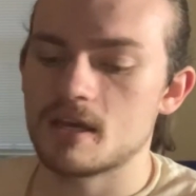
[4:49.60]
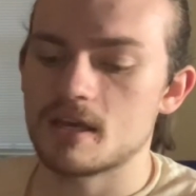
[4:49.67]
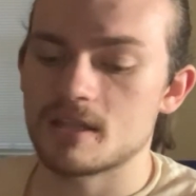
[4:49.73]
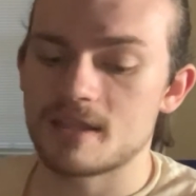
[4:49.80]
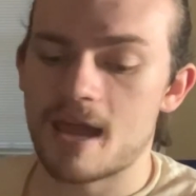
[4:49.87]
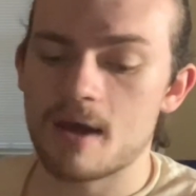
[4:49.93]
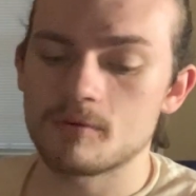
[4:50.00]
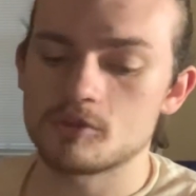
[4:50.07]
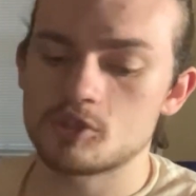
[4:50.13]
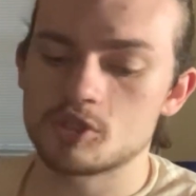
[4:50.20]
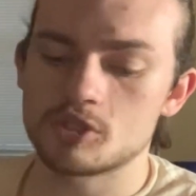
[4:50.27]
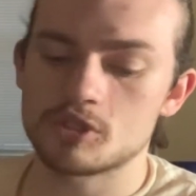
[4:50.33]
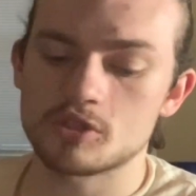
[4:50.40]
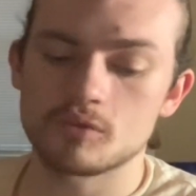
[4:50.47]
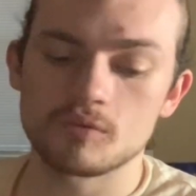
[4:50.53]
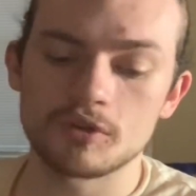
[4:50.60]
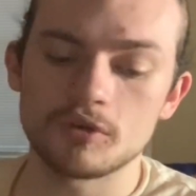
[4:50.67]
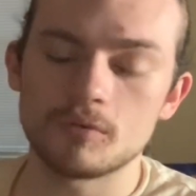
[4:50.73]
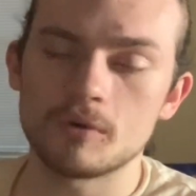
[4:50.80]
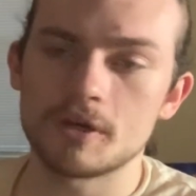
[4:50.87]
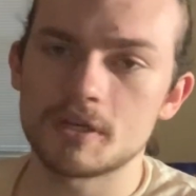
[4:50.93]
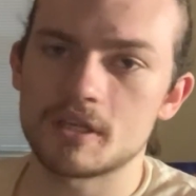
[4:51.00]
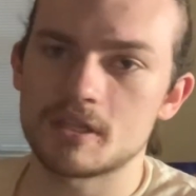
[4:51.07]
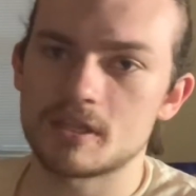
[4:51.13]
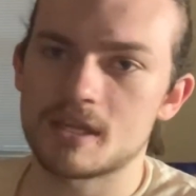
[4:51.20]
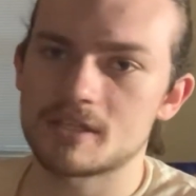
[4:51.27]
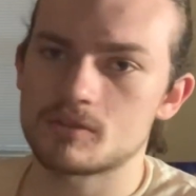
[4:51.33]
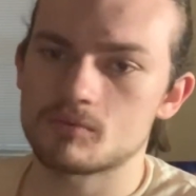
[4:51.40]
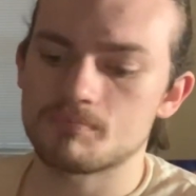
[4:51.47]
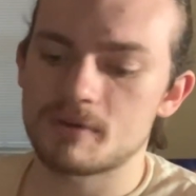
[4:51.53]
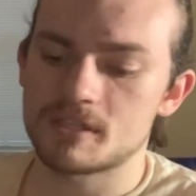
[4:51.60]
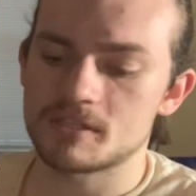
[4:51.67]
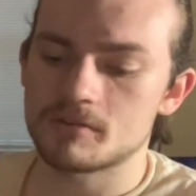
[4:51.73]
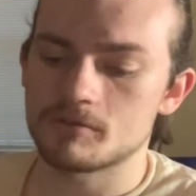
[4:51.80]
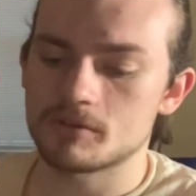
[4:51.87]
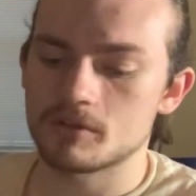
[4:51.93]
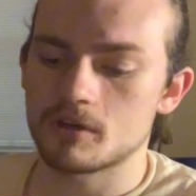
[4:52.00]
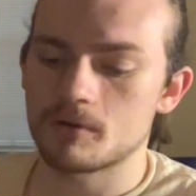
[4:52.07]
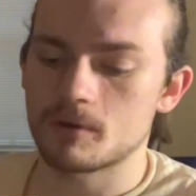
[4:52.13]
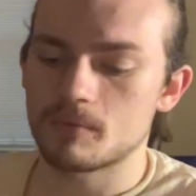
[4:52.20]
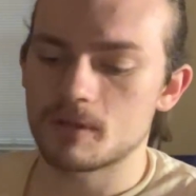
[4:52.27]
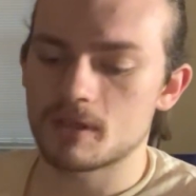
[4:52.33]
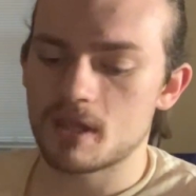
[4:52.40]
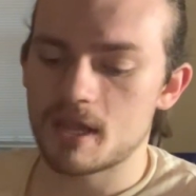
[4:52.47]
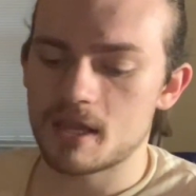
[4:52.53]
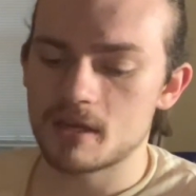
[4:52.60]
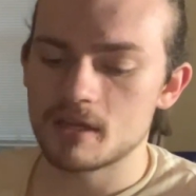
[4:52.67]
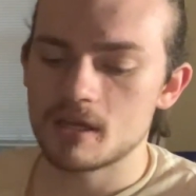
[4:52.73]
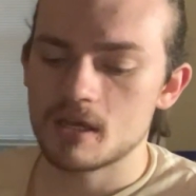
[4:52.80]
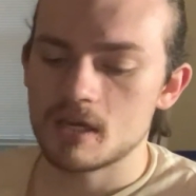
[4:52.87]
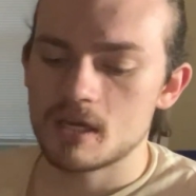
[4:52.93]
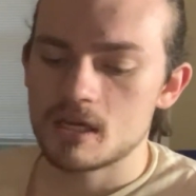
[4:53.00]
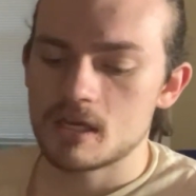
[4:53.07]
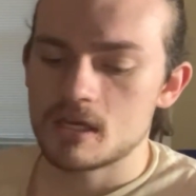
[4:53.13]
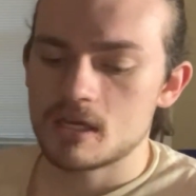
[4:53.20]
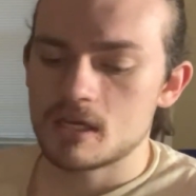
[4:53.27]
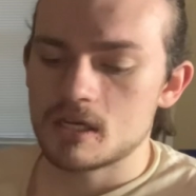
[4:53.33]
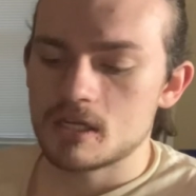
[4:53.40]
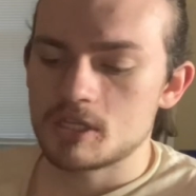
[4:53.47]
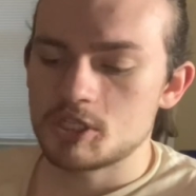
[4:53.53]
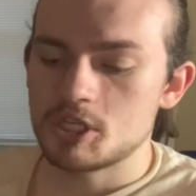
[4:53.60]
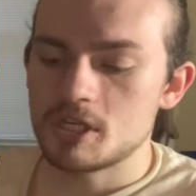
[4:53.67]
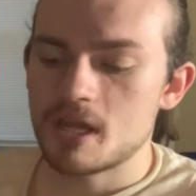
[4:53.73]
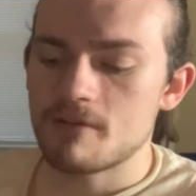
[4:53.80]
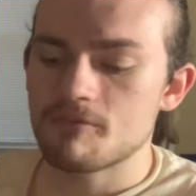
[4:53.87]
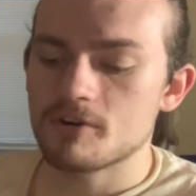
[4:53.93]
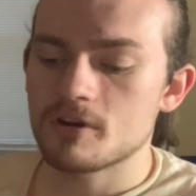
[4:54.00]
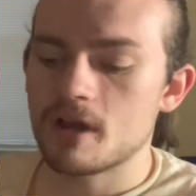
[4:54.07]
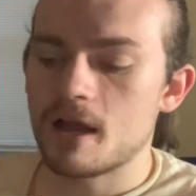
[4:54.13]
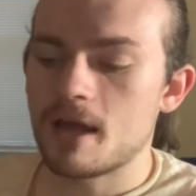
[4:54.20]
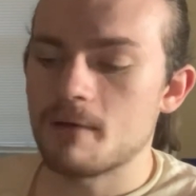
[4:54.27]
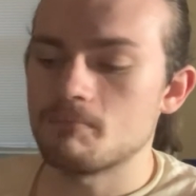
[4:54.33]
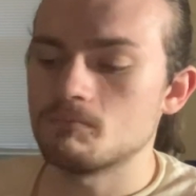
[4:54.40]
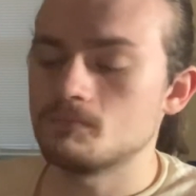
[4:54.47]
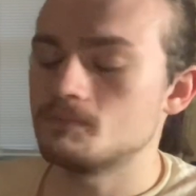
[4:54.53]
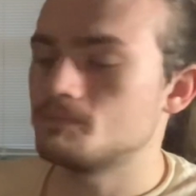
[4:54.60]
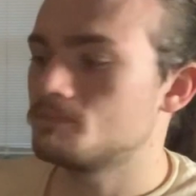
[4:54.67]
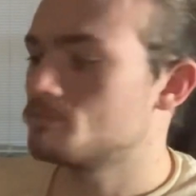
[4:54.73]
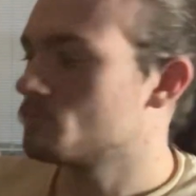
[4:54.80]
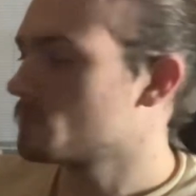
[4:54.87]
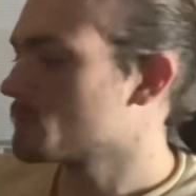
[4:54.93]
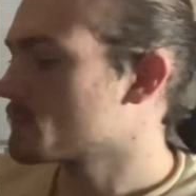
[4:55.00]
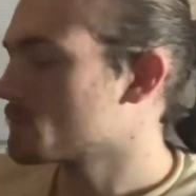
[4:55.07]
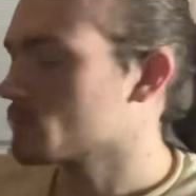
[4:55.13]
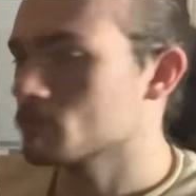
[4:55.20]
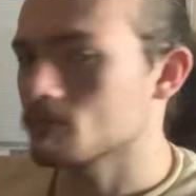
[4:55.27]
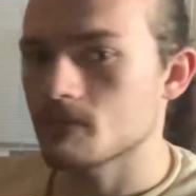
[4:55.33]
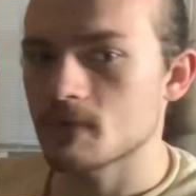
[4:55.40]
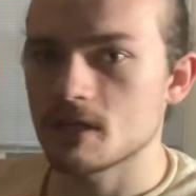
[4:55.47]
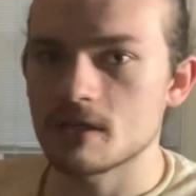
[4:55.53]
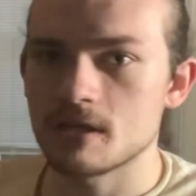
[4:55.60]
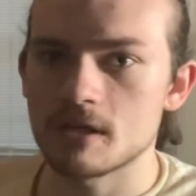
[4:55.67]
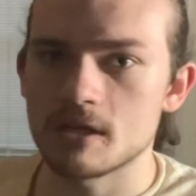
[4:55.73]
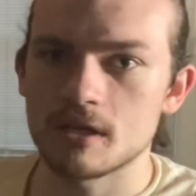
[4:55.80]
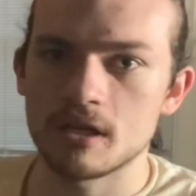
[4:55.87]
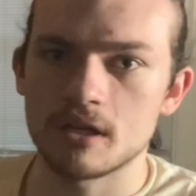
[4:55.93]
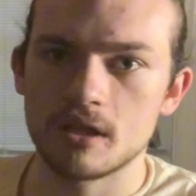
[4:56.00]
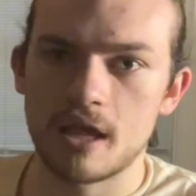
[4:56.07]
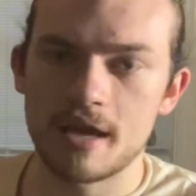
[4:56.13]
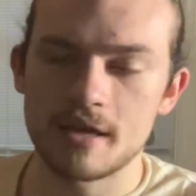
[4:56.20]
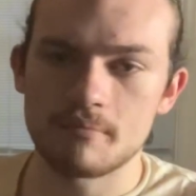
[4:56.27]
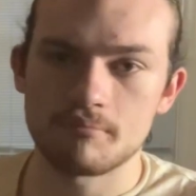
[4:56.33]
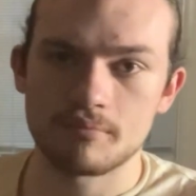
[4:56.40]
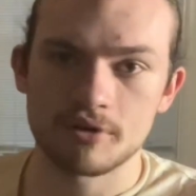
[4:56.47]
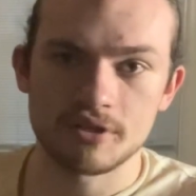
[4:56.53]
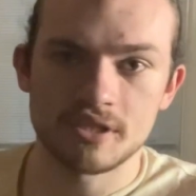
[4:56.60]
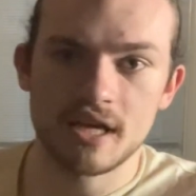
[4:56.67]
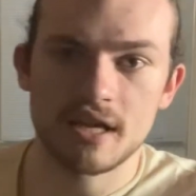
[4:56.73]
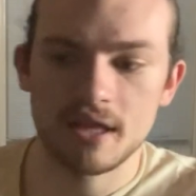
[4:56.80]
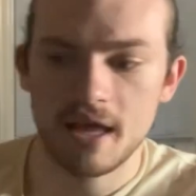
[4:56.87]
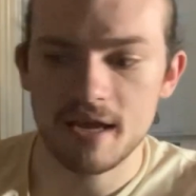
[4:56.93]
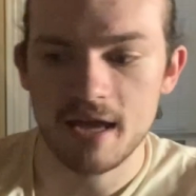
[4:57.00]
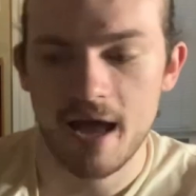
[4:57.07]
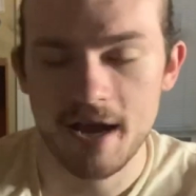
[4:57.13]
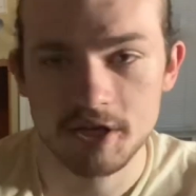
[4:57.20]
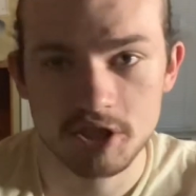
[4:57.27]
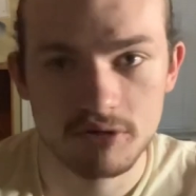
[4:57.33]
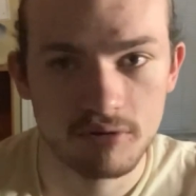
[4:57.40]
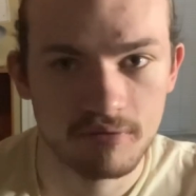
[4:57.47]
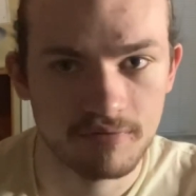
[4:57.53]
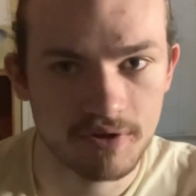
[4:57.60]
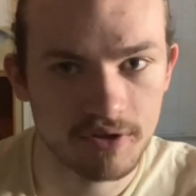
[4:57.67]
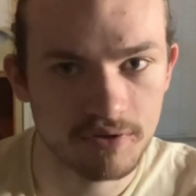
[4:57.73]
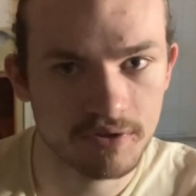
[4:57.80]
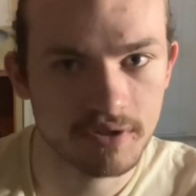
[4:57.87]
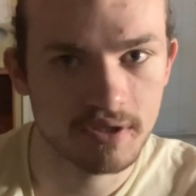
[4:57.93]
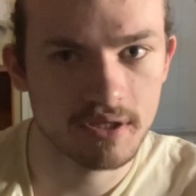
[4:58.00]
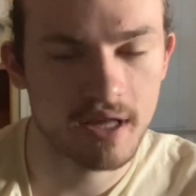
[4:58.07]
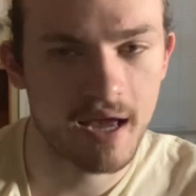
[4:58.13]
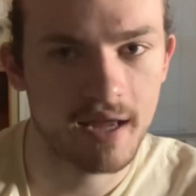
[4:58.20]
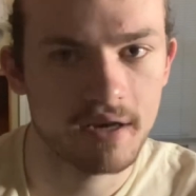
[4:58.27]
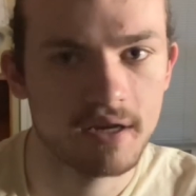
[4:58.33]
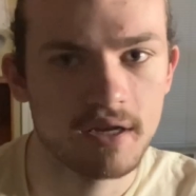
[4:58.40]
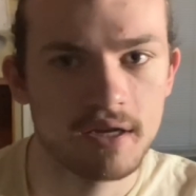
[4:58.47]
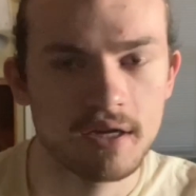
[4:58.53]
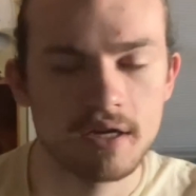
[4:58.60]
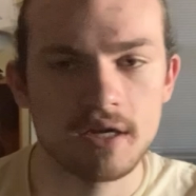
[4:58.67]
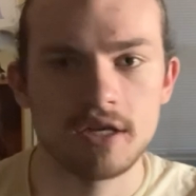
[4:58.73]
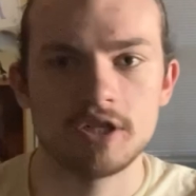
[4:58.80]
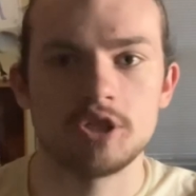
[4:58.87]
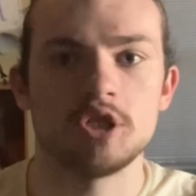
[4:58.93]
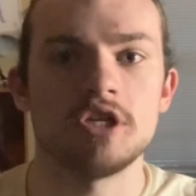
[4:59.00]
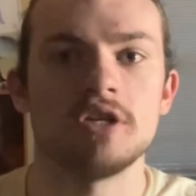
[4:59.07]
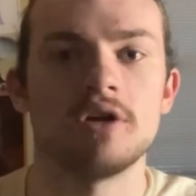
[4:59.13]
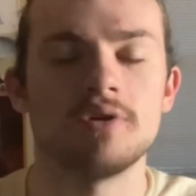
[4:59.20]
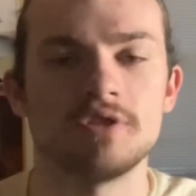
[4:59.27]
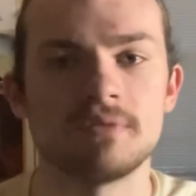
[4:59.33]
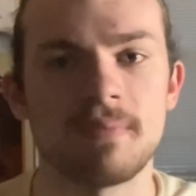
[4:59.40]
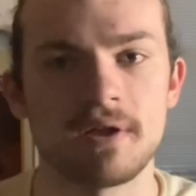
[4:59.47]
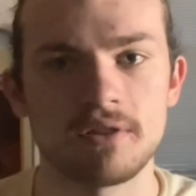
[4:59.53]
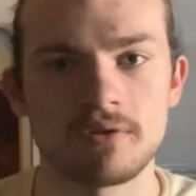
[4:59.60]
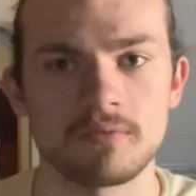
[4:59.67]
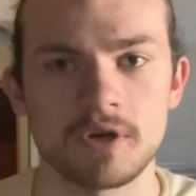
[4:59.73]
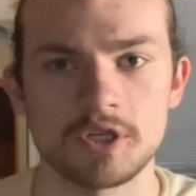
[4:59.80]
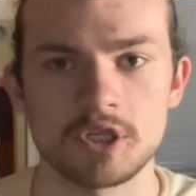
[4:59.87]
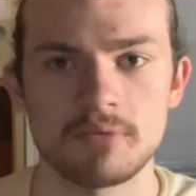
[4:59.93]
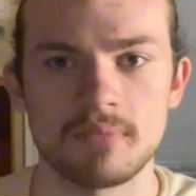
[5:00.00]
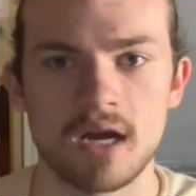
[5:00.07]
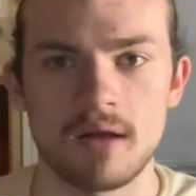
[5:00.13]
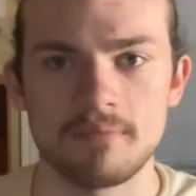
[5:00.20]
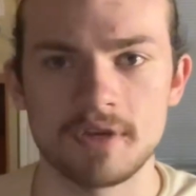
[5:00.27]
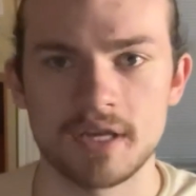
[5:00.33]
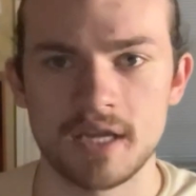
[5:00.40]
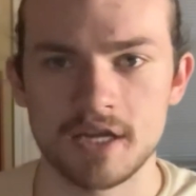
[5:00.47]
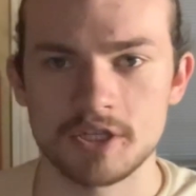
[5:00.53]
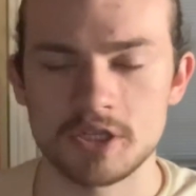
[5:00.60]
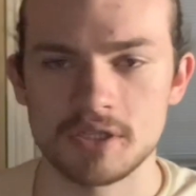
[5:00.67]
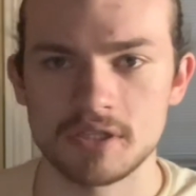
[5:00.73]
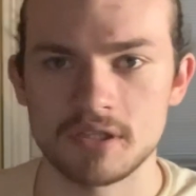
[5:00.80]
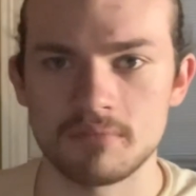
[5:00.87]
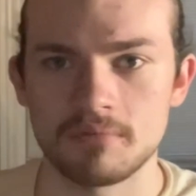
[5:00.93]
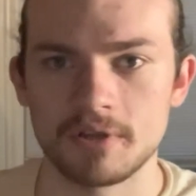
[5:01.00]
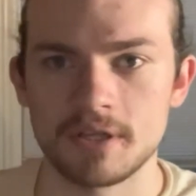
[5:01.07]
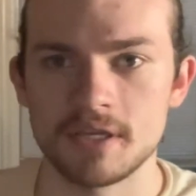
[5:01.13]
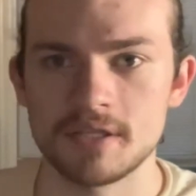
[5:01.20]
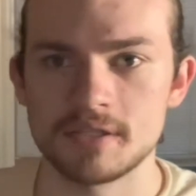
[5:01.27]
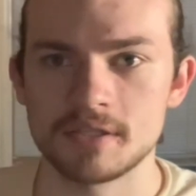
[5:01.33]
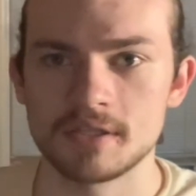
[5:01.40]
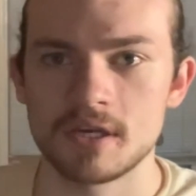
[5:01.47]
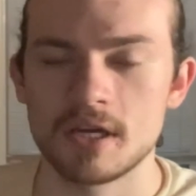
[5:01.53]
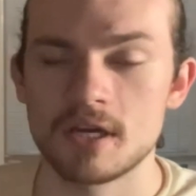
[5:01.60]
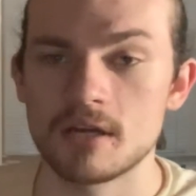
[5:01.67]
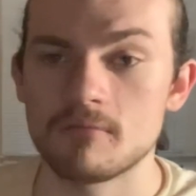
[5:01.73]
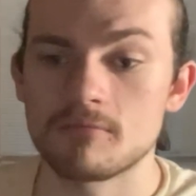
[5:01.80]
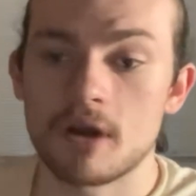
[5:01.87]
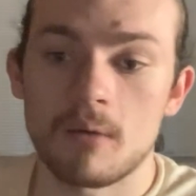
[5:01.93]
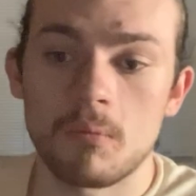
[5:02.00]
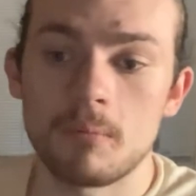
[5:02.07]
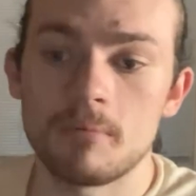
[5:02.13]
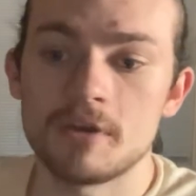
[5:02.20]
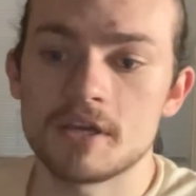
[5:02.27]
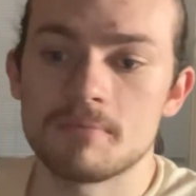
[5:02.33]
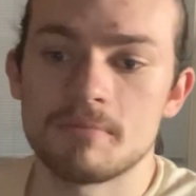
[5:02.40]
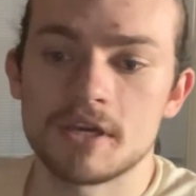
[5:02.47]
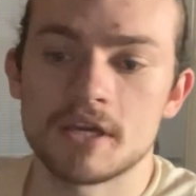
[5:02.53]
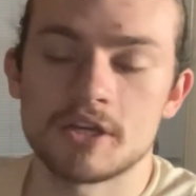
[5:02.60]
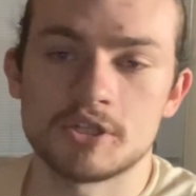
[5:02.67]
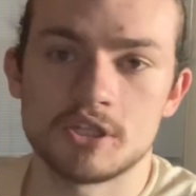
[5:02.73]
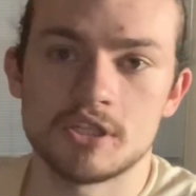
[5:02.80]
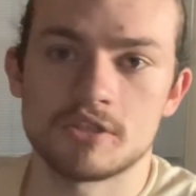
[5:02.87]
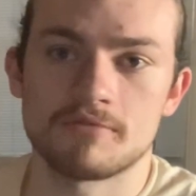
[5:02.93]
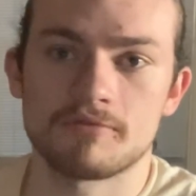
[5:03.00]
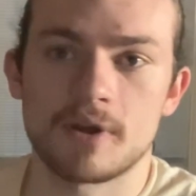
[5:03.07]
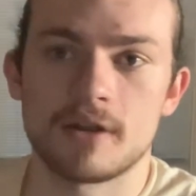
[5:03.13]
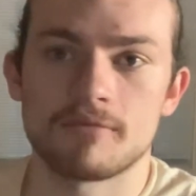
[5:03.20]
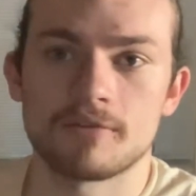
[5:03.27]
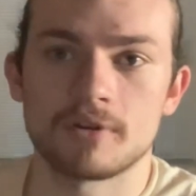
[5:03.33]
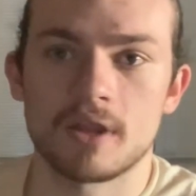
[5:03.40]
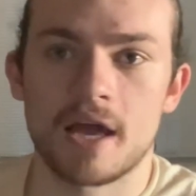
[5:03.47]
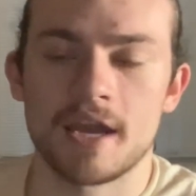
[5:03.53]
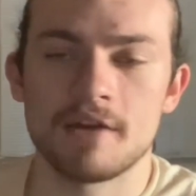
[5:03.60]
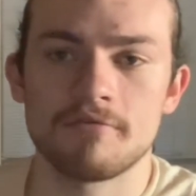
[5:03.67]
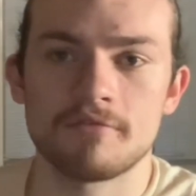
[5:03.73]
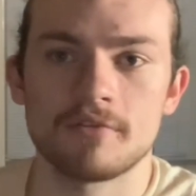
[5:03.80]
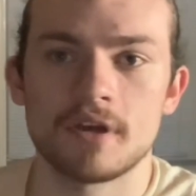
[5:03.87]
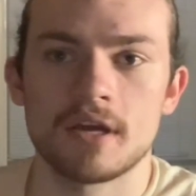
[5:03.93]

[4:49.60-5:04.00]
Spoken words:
that was just the real one, and that's basically what they're going with. And she never like actually reveals that she knows about the Russian mob connections in the police, probably because she's afraid of her life.